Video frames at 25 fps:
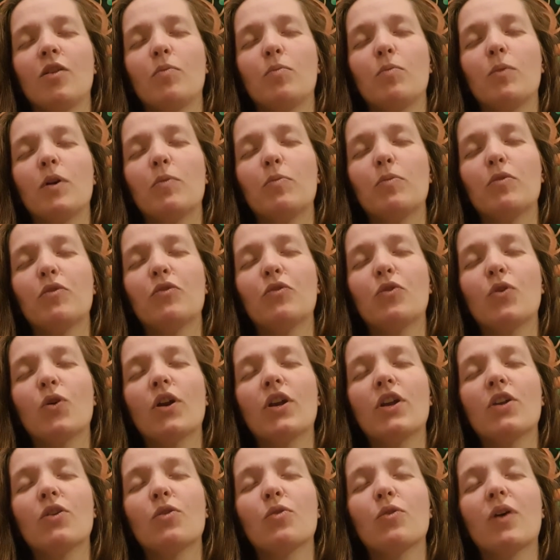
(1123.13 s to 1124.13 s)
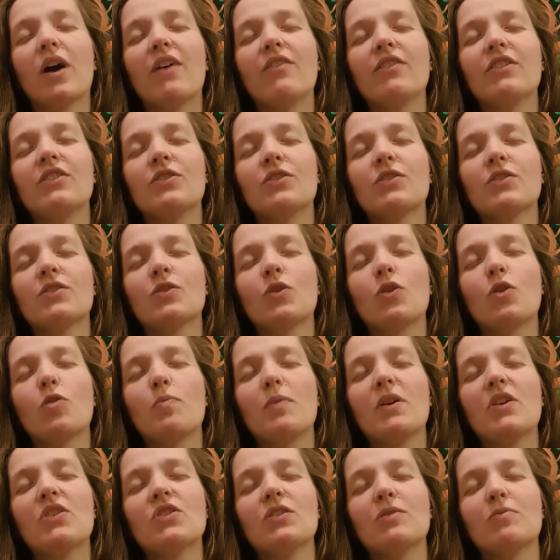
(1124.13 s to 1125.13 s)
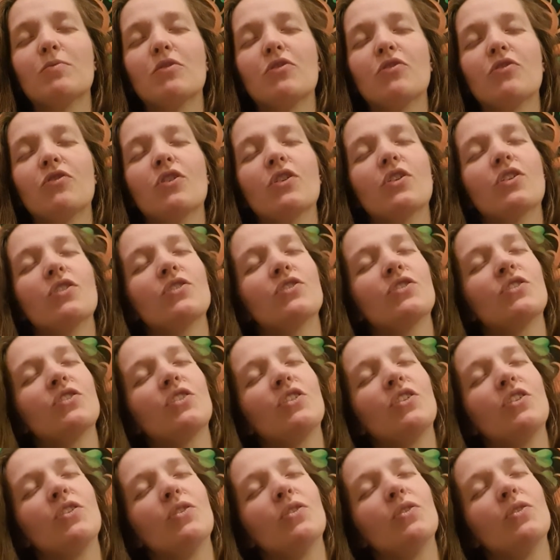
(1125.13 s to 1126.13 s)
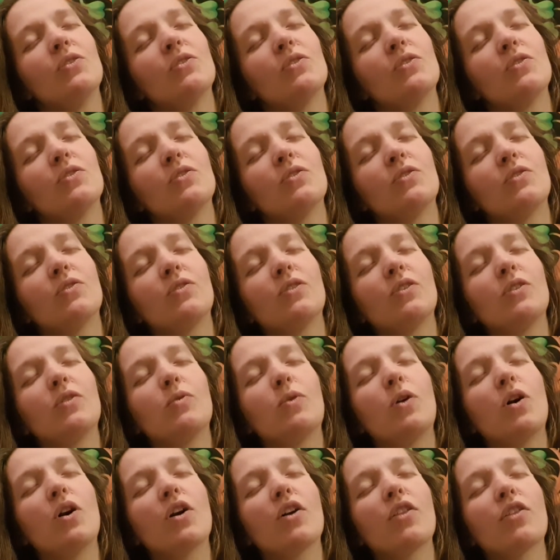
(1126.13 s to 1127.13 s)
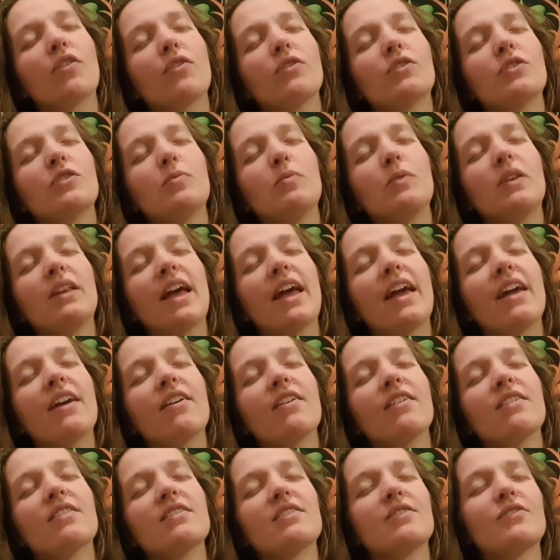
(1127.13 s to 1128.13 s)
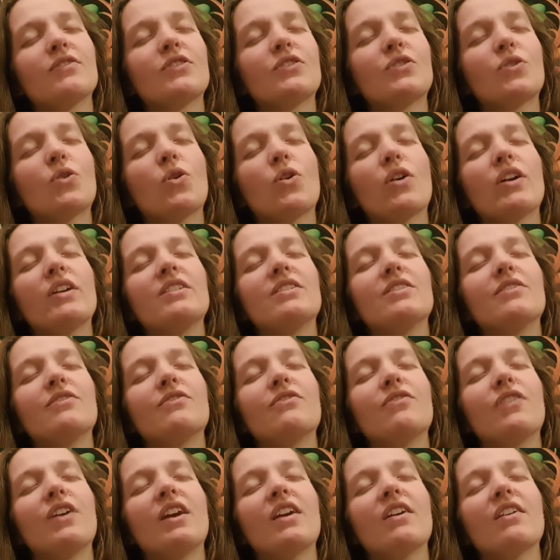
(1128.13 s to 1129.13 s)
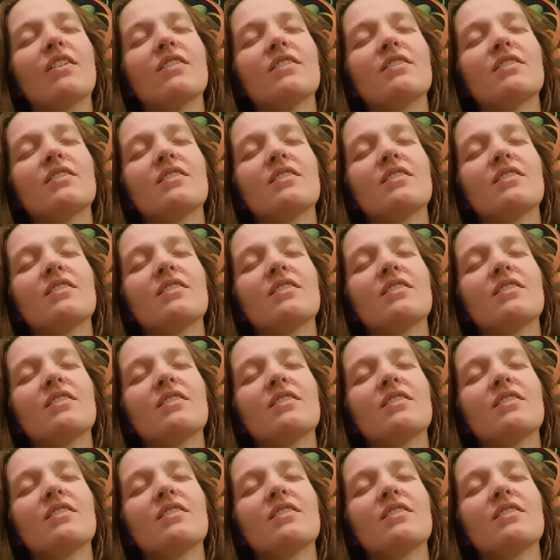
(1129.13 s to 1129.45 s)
But before you arrive at your soul mission, the first you will walk through some layers of stories of fears